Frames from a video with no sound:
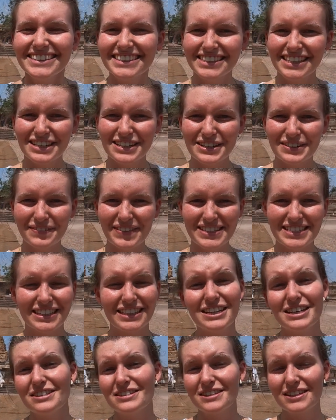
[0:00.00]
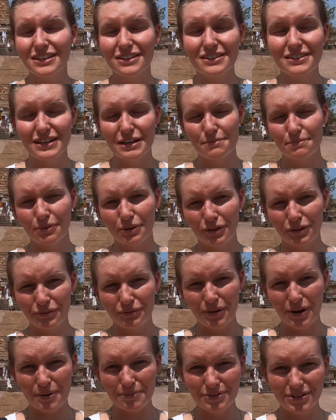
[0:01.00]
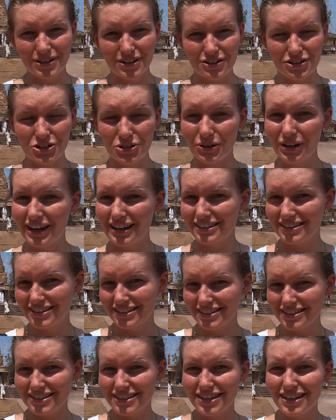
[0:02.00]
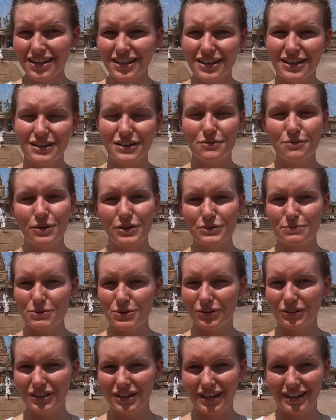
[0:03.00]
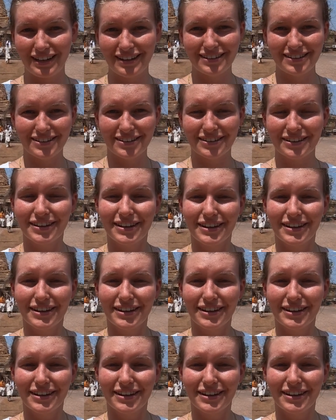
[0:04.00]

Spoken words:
So basically it's still a temple from the Chola dynasty, and it was built in the